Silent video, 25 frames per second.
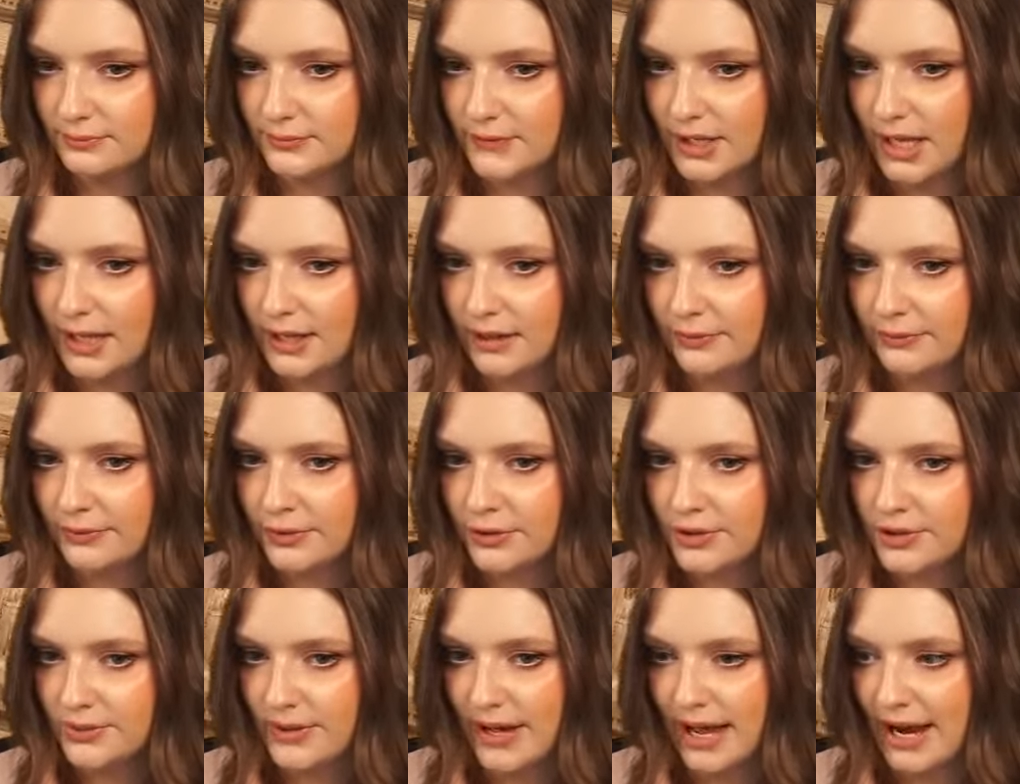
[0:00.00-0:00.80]
I love her
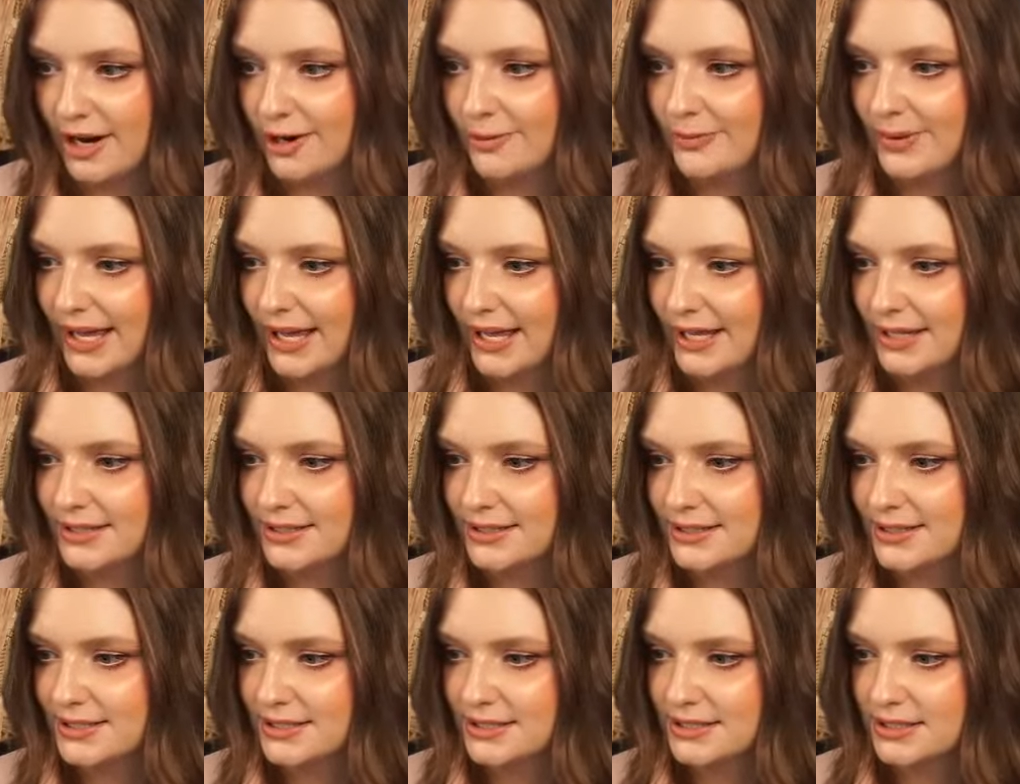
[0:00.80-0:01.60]
new
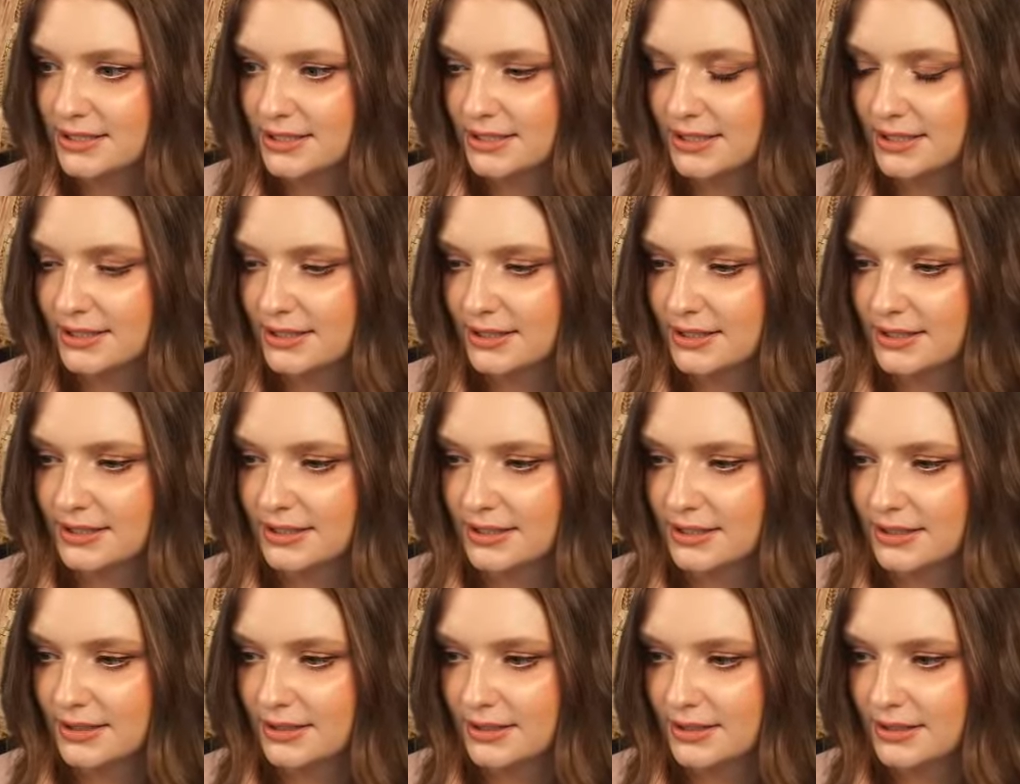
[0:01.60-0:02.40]
hairband.
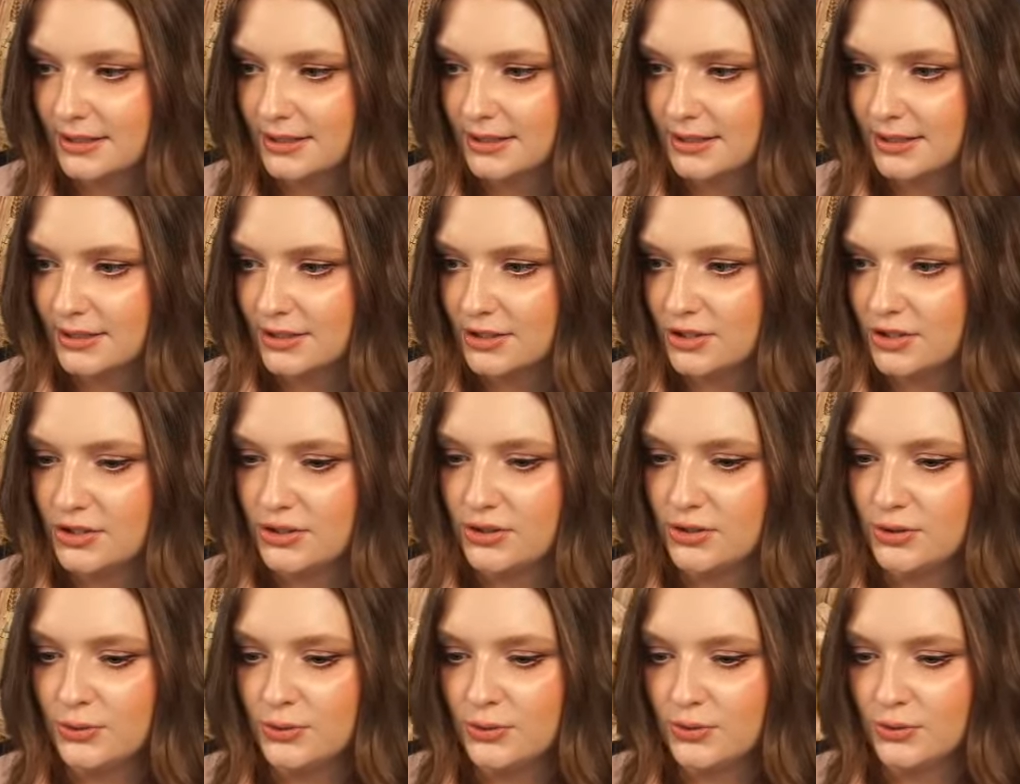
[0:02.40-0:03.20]

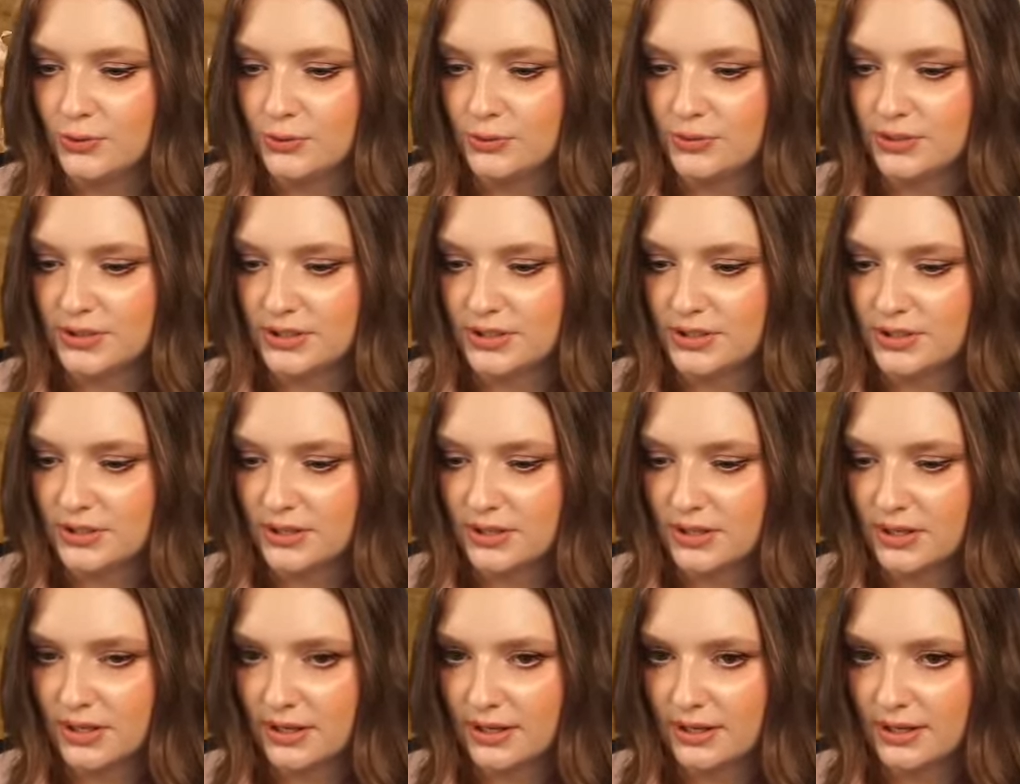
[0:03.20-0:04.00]
Cute.
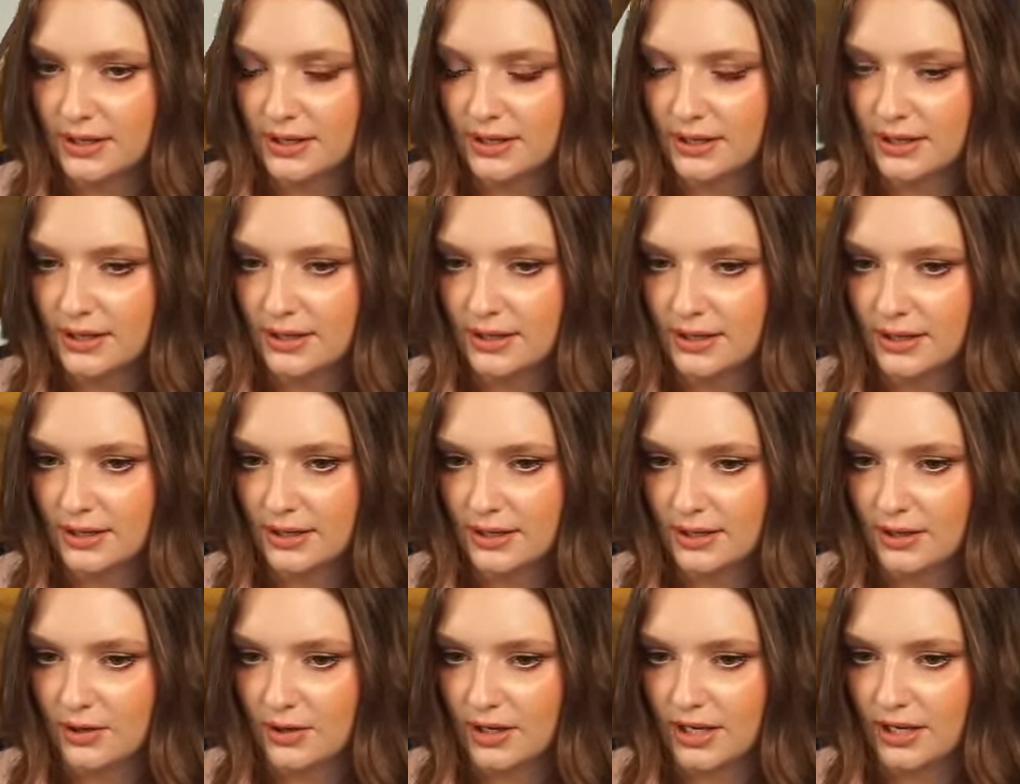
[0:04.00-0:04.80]

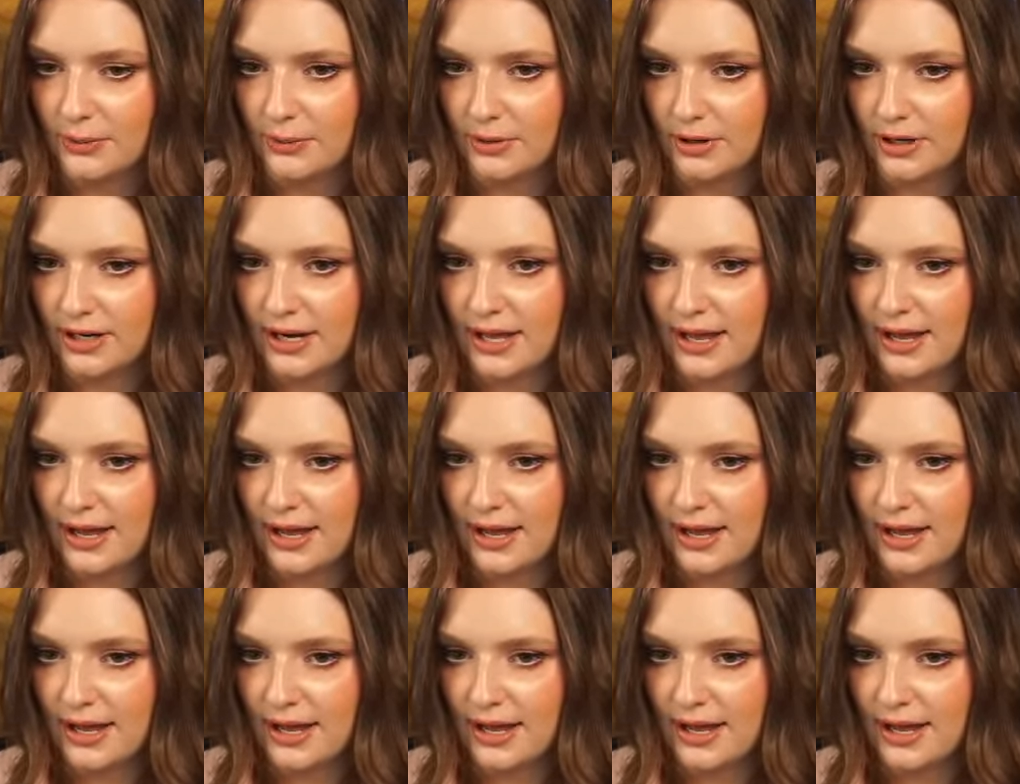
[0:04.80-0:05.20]
Okay, we're gonna